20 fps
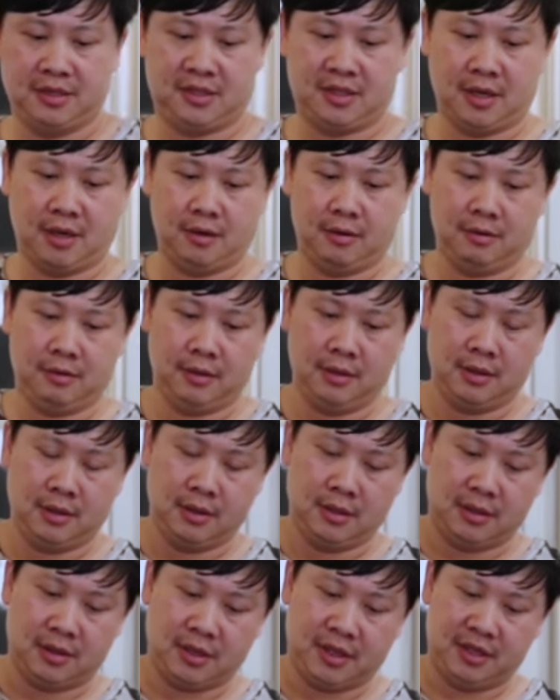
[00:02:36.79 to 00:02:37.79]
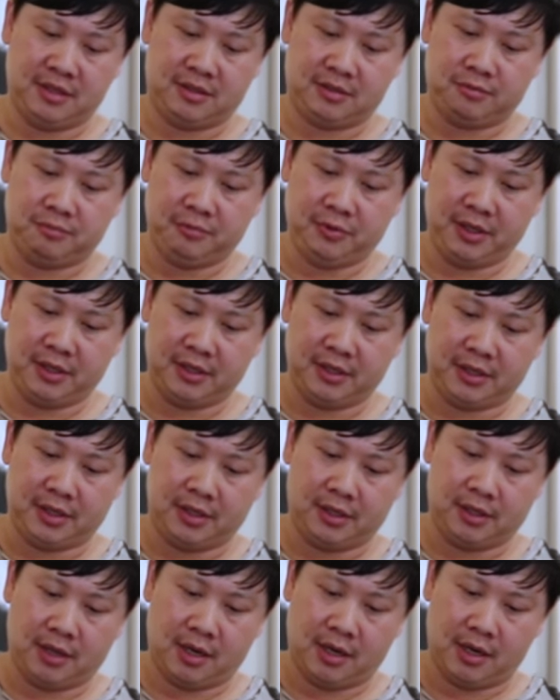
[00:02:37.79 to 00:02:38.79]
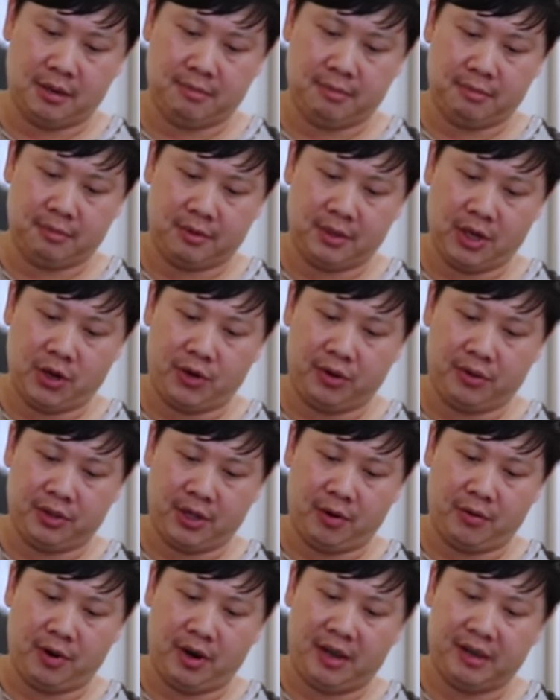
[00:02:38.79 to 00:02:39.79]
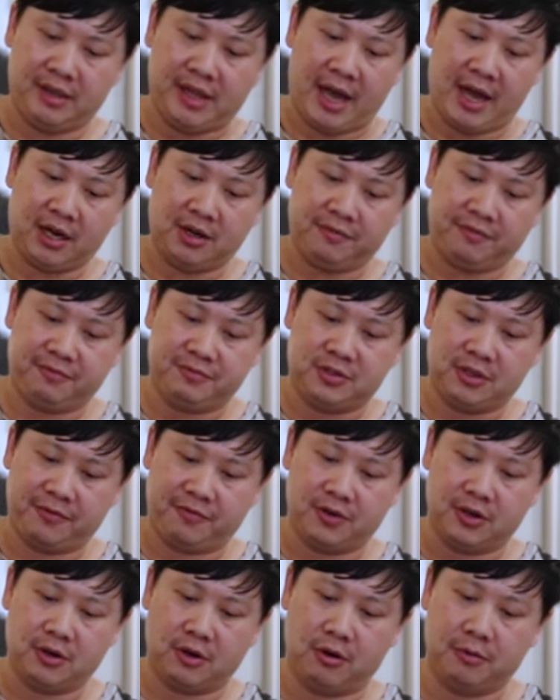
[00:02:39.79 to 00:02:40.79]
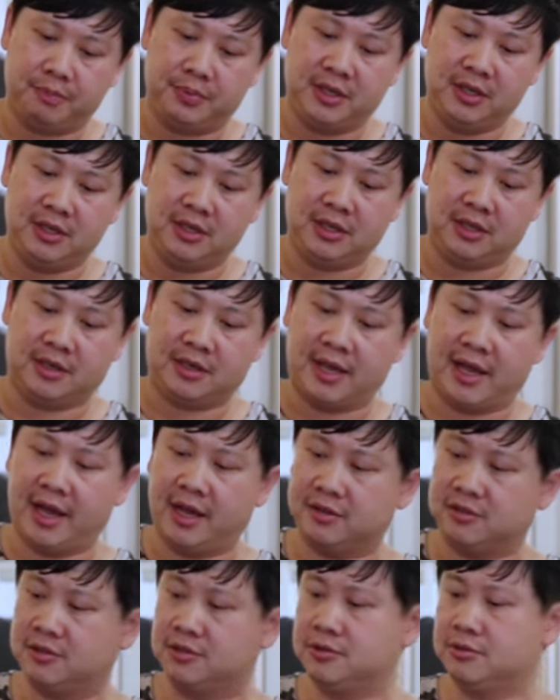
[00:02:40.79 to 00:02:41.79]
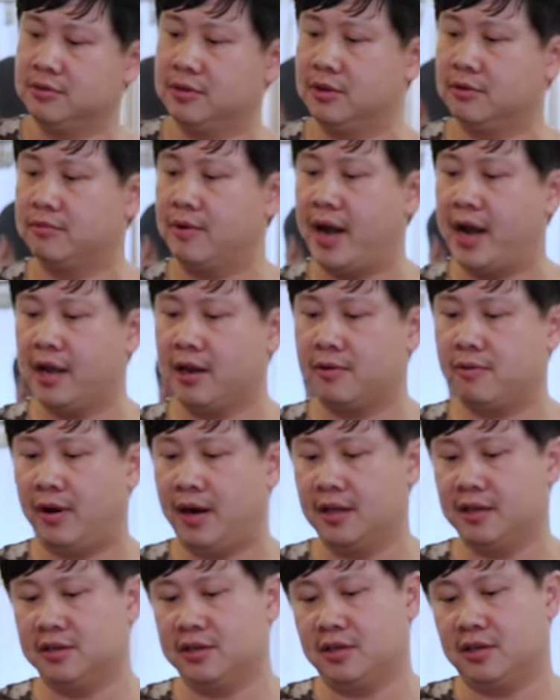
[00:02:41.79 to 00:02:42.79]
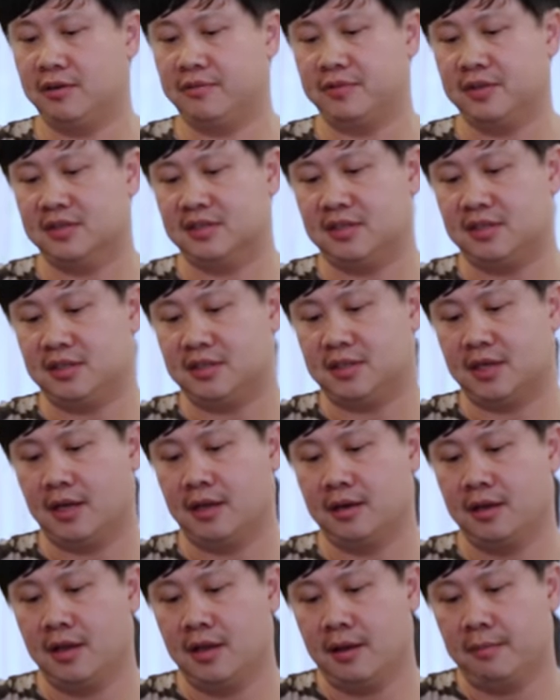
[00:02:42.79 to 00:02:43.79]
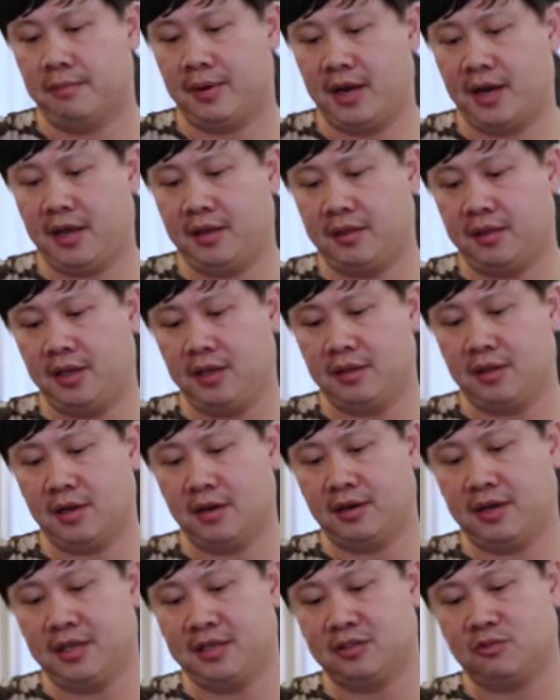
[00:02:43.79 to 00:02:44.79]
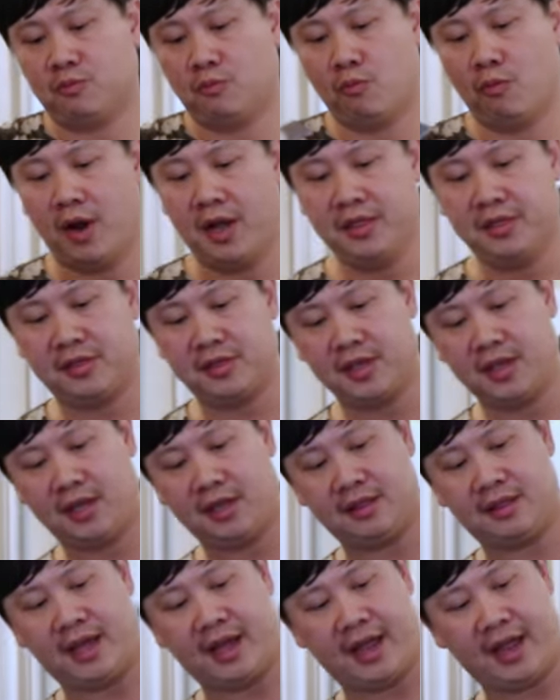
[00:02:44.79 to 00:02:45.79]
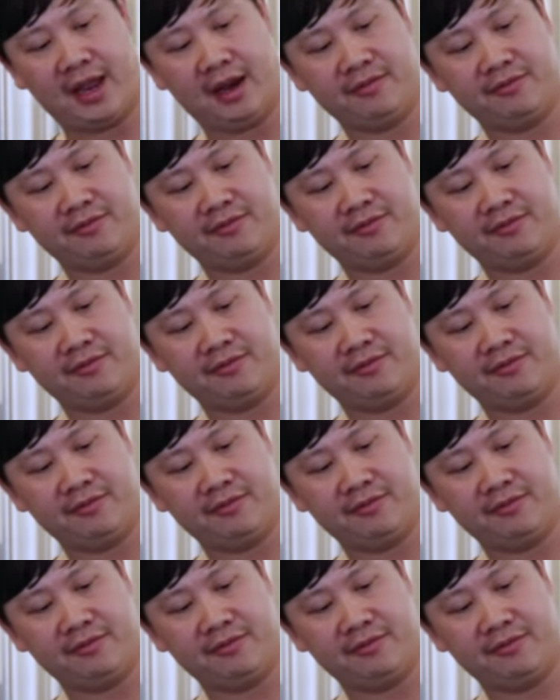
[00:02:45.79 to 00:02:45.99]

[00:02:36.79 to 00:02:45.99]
So it's really, um, there, there were a lot of different opinion as to the ride quality of the Z10. But I think there is one thing that